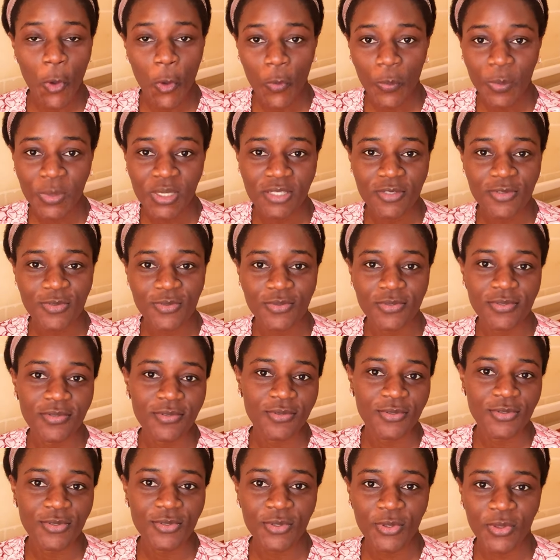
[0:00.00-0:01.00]
come into
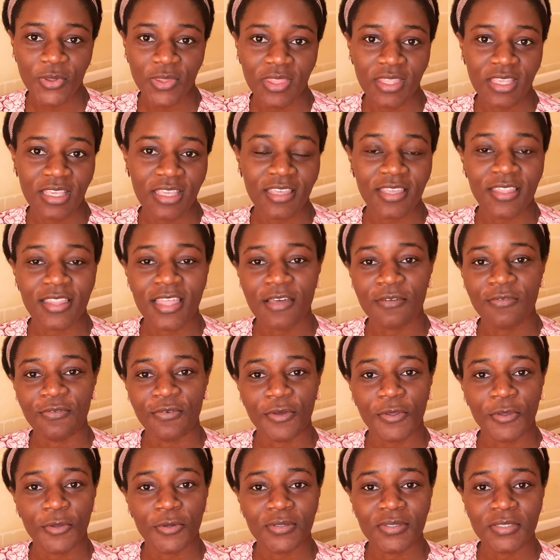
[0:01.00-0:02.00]
to study, either
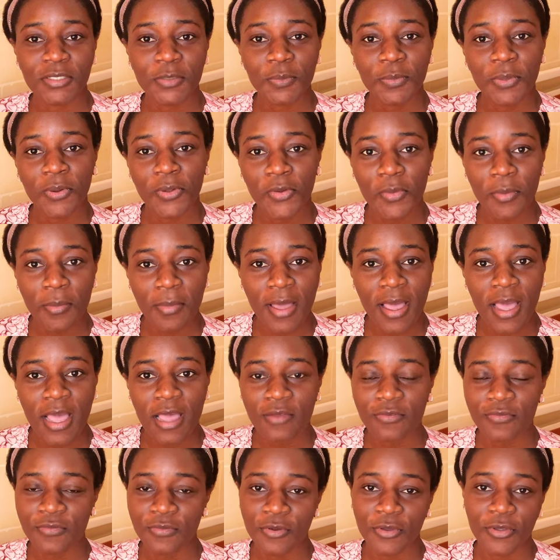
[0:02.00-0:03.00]
for your
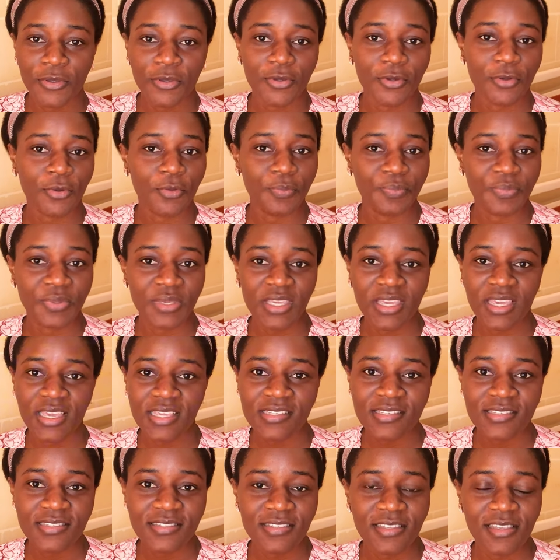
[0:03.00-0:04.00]
diploma, for your
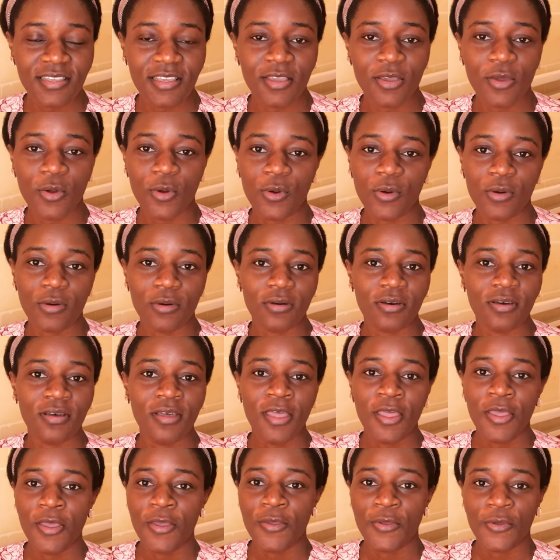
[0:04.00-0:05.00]
BSc or
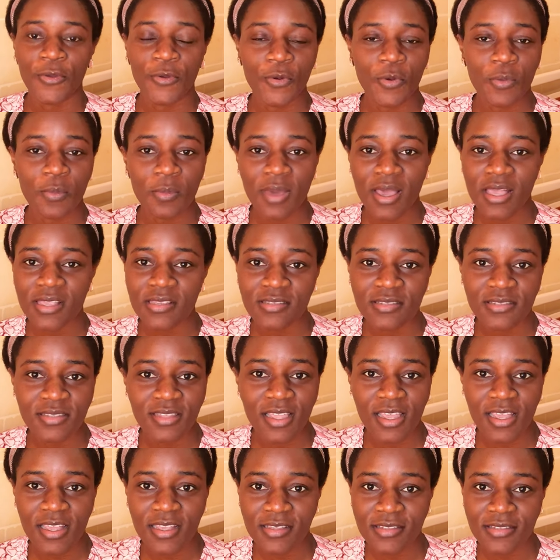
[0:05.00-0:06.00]
your
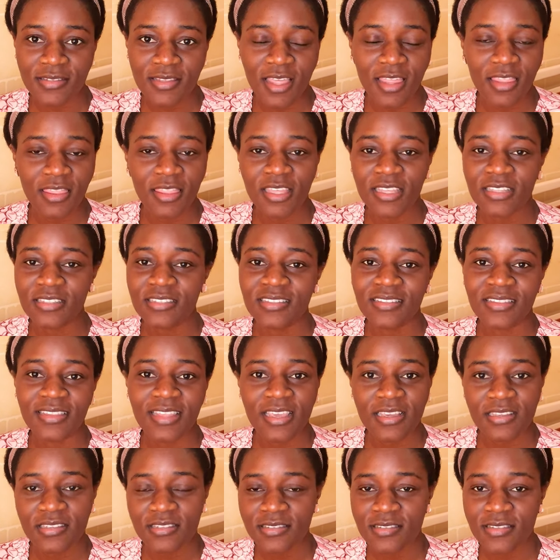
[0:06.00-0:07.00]
master's. And then the
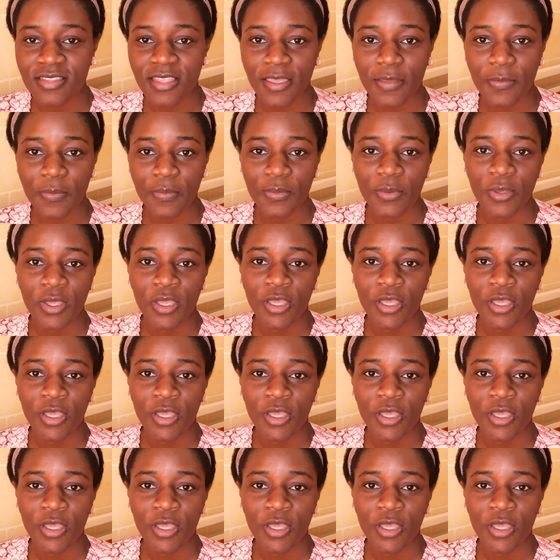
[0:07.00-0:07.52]
next step